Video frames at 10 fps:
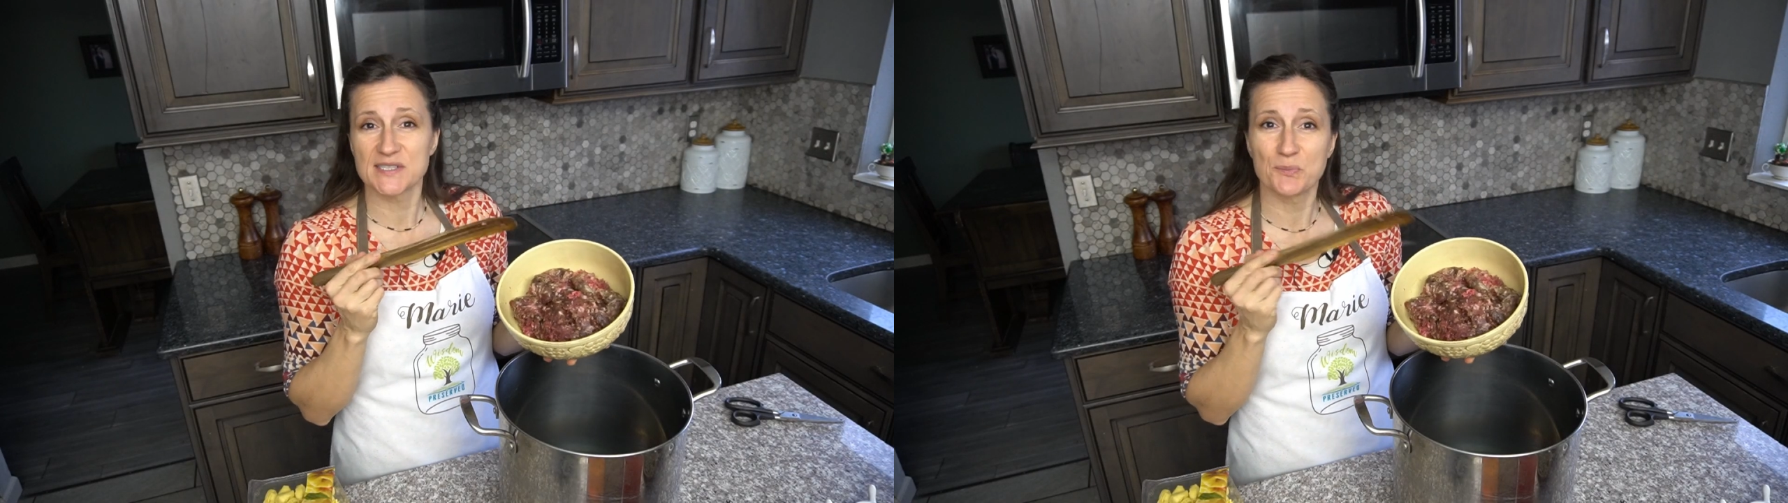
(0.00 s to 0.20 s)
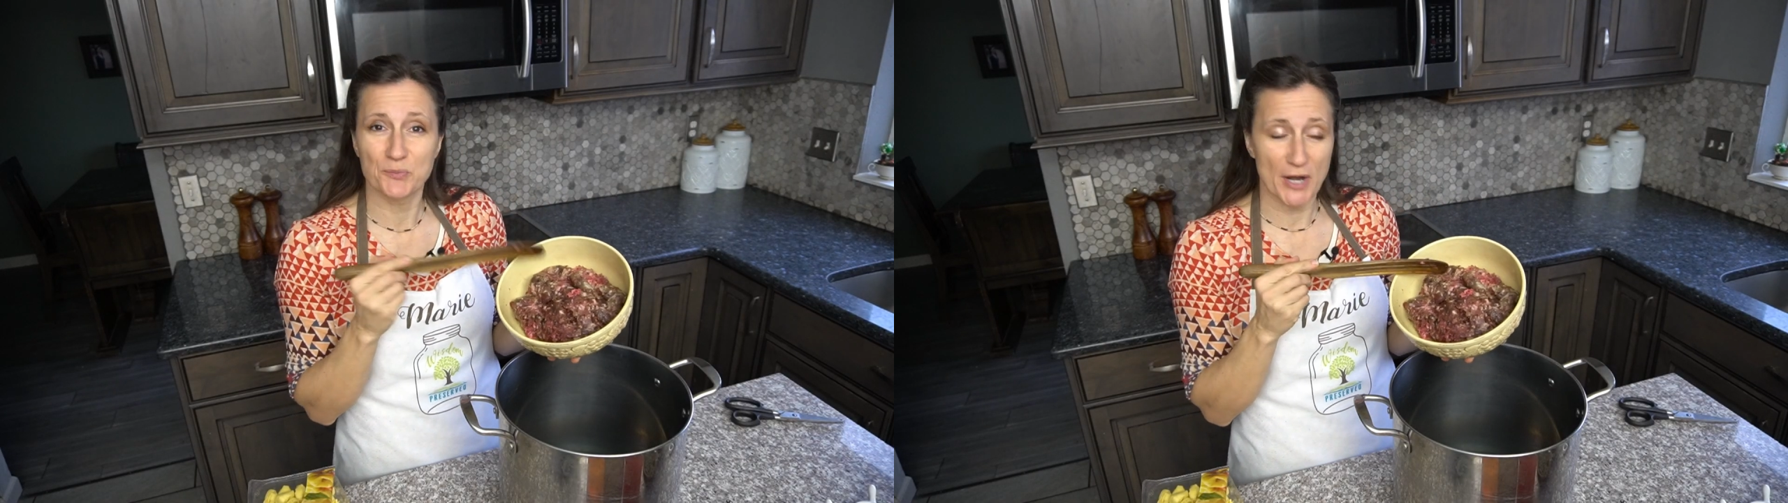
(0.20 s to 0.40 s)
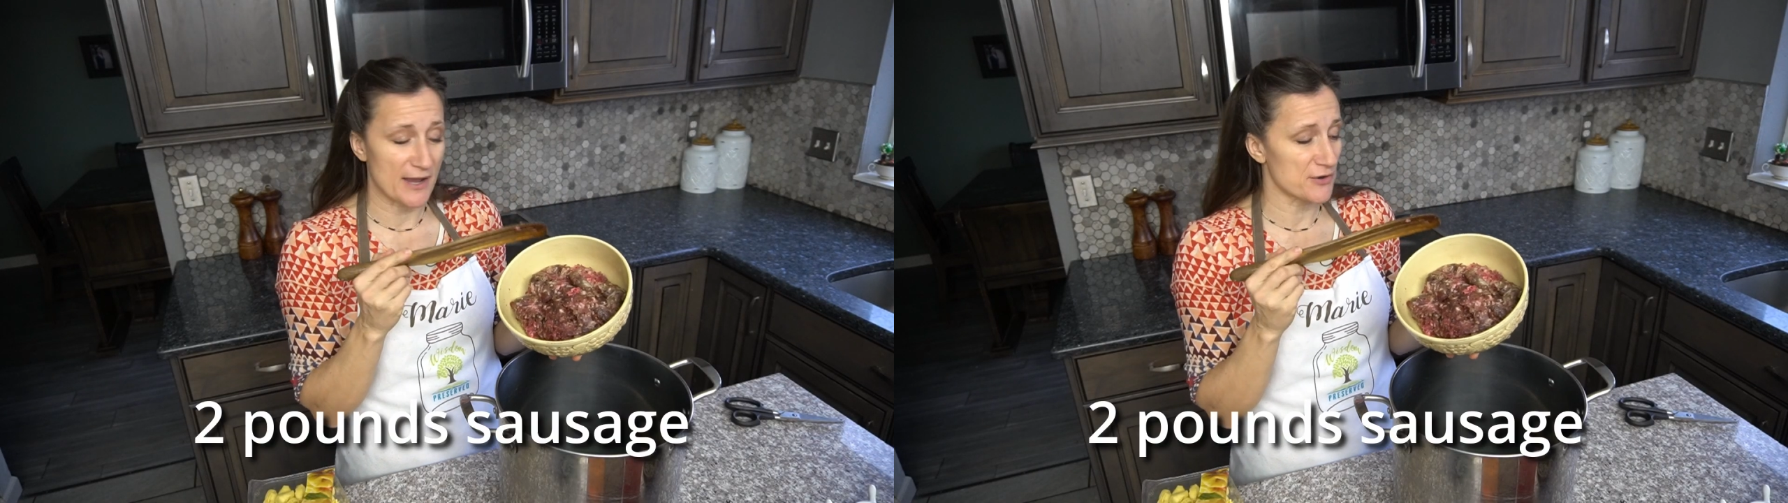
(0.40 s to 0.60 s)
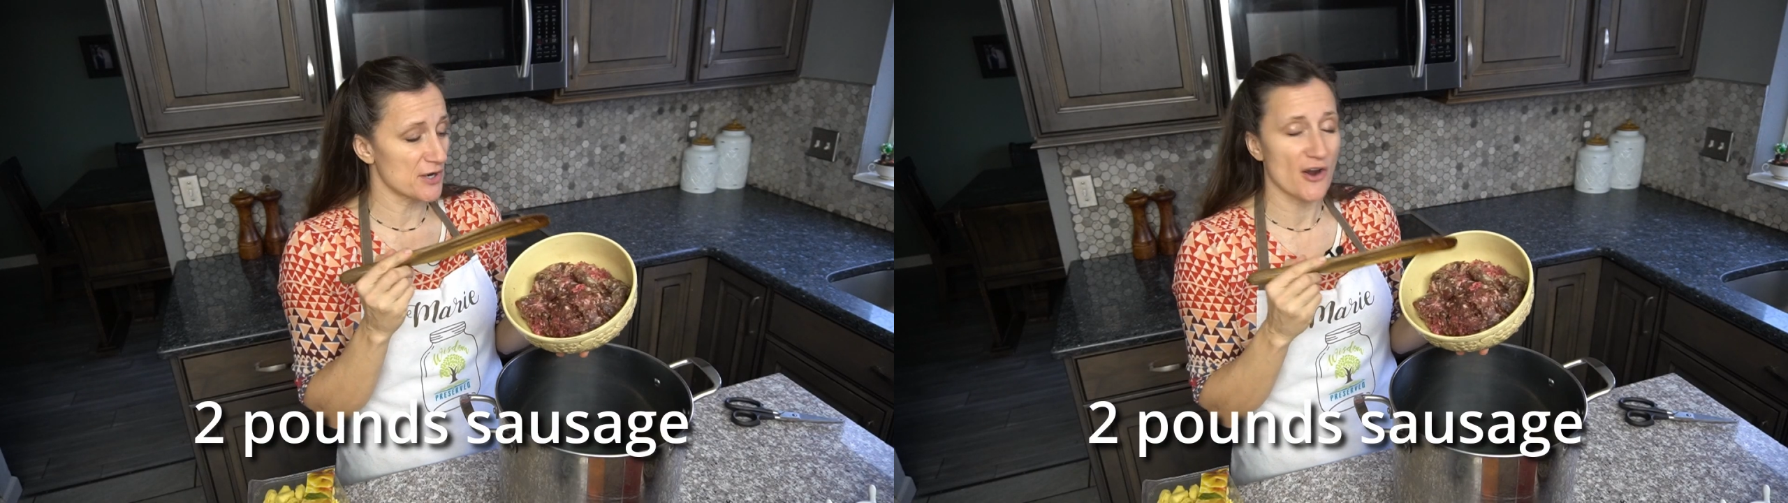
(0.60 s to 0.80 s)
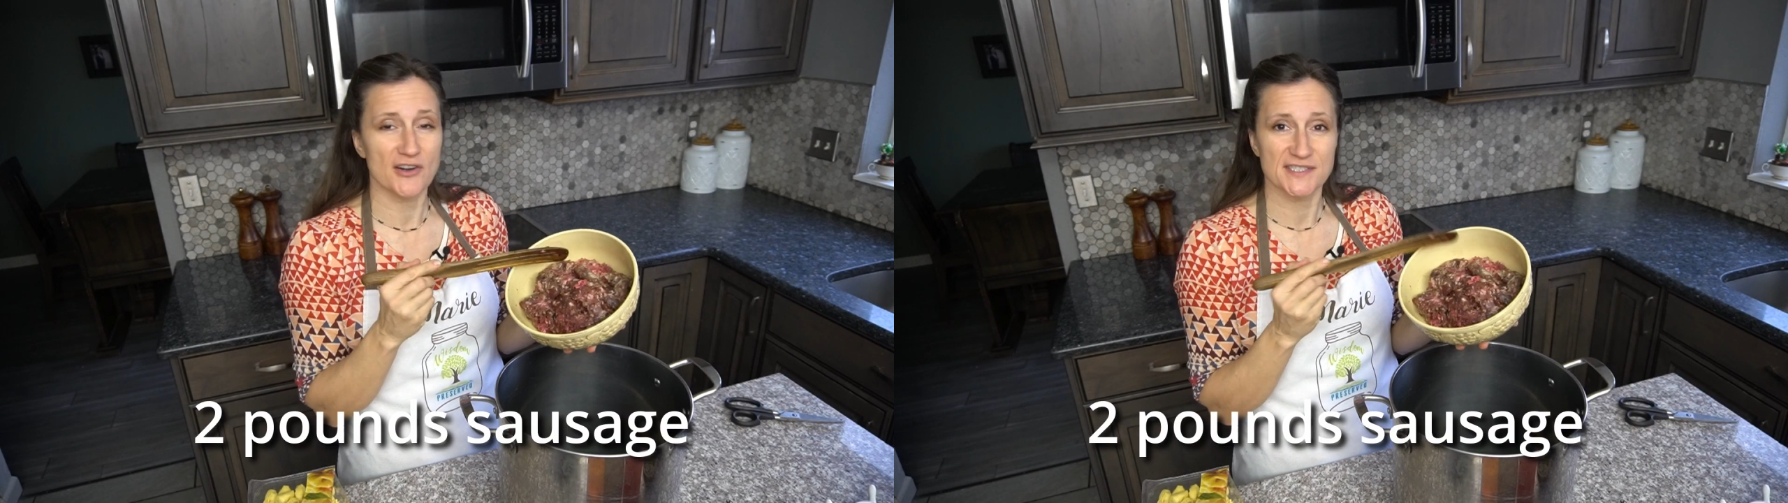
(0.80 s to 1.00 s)
to brown
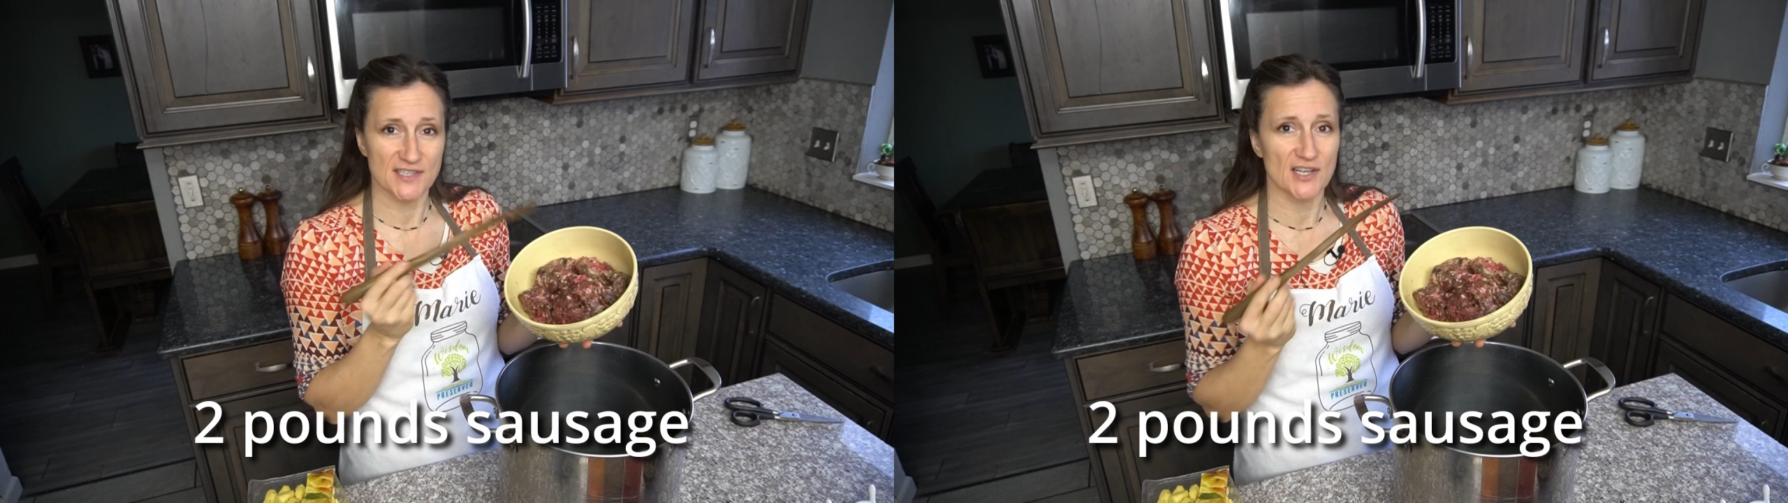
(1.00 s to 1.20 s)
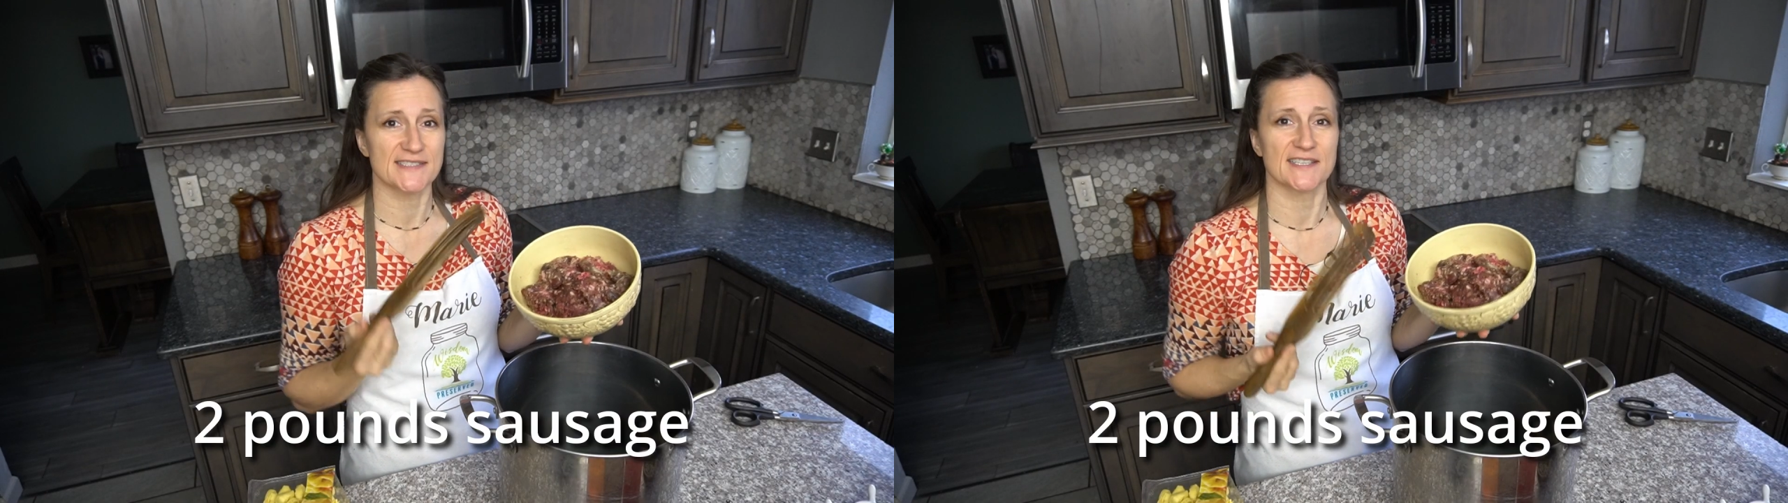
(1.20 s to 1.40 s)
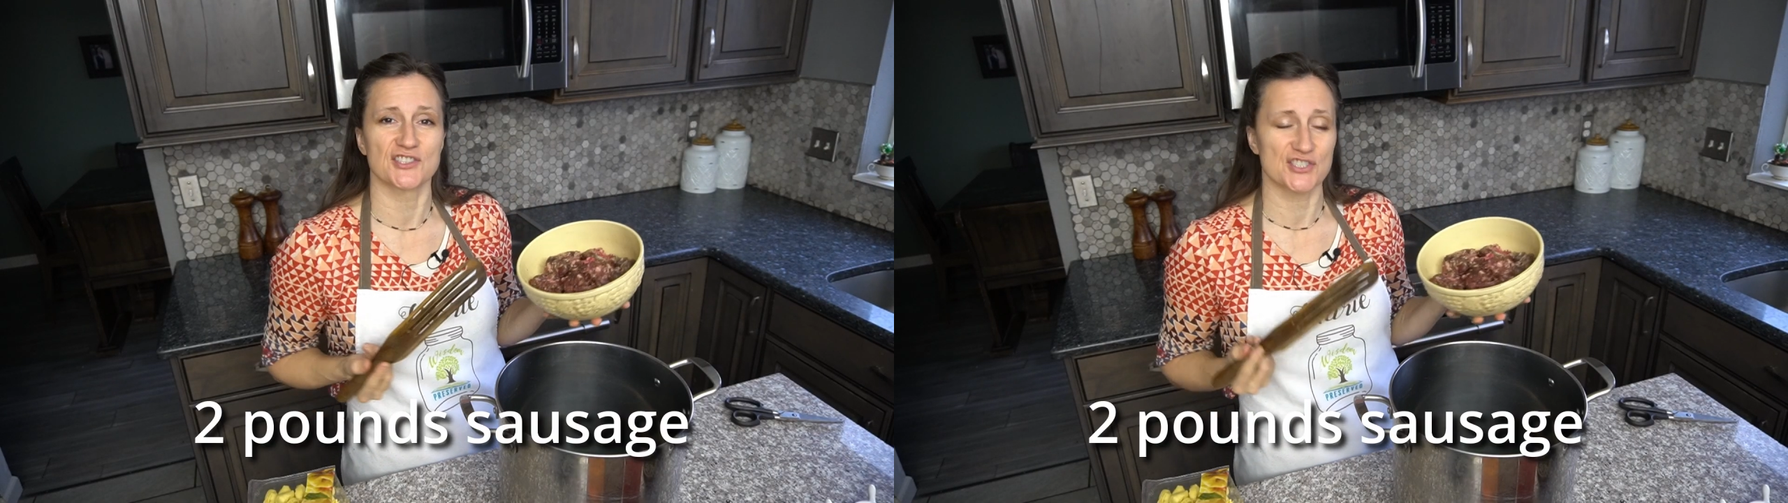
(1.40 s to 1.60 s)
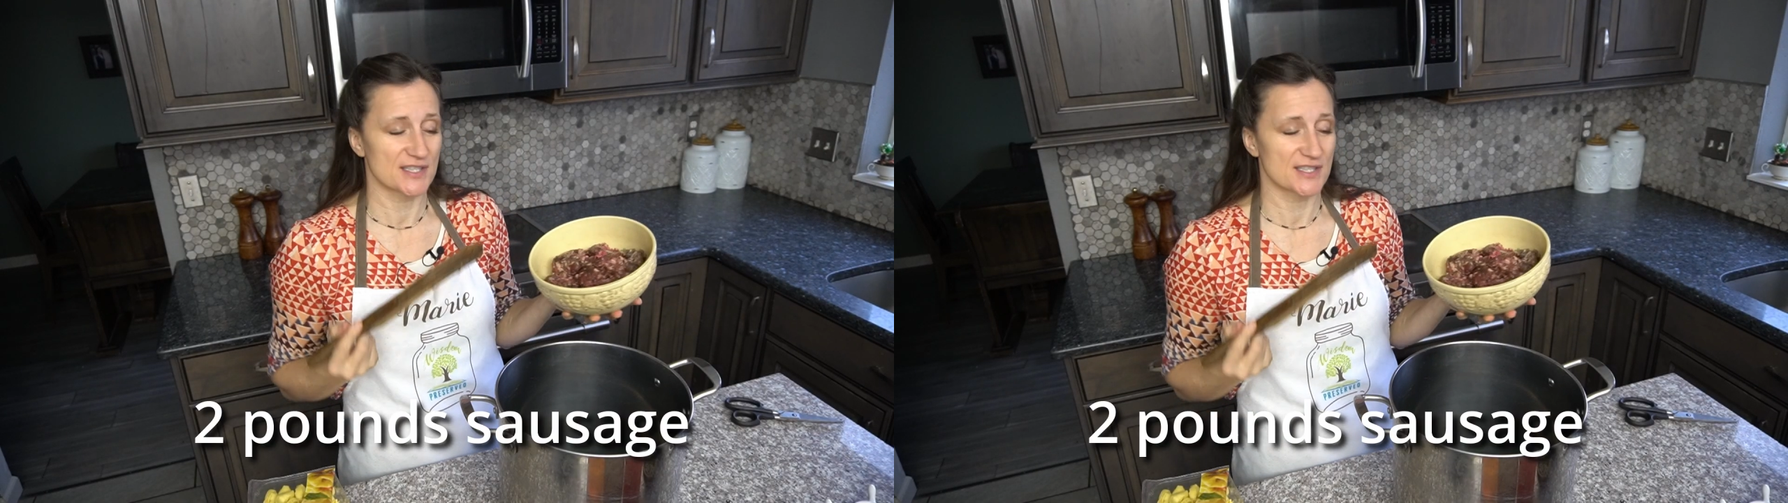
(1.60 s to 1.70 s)
our sausage.